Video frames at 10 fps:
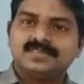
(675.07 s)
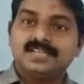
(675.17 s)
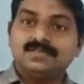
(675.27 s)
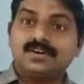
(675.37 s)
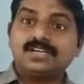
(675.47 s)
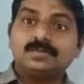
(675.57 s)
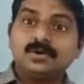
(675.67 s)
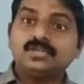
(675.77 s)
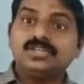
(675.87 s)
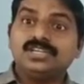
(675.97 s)
then what
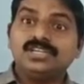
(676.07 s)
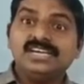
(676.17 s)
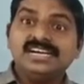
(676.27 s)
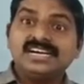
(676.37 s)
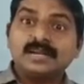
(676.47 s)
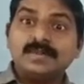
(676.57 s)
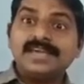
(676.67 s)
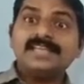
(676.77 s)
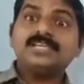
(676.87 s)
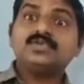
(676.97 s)
about the
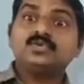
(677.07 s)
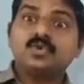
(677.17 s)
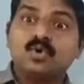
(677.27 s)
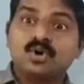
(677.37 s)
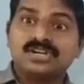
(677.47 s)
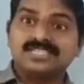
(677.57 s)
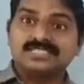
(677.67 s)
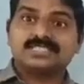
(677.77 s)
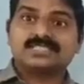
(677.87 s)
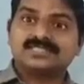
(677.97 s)
remaining two
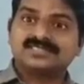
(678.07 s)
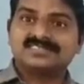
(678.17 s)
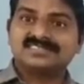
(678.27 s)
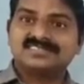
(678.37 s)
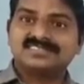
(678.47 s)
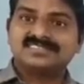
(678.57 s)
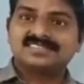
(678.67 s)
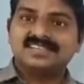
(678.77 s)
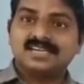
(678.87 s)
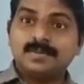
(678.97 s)
corners,
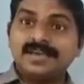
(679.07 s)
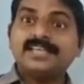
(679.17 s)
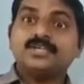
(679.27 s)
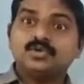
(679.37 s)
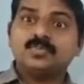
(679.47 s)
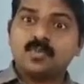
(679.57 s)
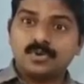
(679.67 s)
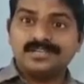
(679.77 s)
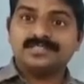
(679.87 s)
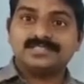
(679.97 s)
remaining 2
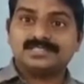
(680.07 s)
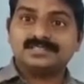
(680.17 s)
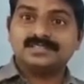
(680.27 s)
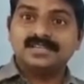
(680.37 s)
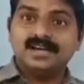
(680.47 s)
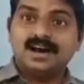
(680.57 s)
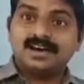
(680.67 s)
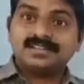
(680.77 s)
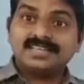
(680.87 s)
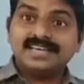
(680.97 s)
points?
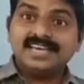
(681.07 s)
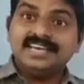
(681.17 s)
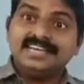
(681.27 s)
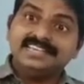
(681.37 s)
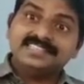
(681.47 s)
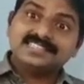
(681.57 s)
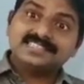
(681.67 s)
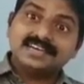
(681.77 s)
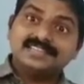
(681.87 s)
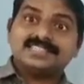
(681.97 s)
Are they
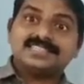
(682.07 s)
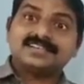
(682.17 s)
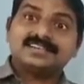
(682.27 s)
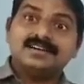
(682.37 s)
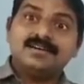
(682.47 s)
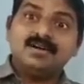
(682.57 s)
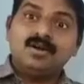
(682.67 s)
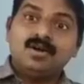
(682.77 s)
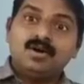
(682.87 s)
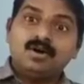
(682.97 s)
inside the circle
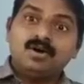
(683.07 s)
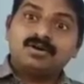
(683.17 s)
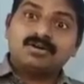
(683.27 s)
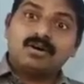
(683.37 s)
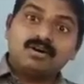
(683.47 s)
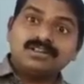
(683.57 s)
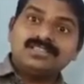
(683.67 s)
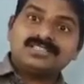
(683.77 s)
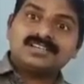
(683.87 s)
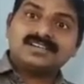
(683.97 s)
or
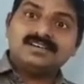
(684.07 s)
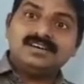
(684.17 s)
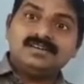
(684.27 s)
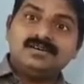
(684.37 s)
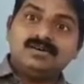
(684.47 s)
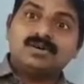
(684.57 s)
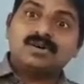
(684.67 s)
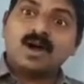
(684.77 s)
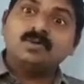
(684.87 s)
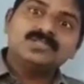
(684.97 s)
on the circle
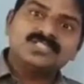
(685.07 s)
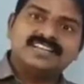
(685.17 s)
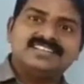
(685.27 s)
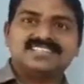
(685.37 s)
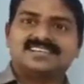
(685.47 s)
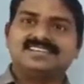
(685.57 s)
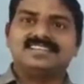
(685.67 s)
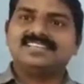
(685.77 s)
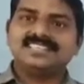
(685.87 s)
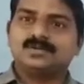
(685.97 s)
or outside the circle?
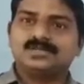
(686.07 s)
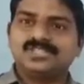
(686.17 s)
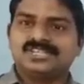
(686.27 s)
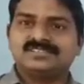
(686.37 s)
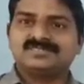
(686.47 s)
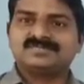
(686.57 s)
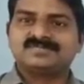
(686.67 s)
That is the question.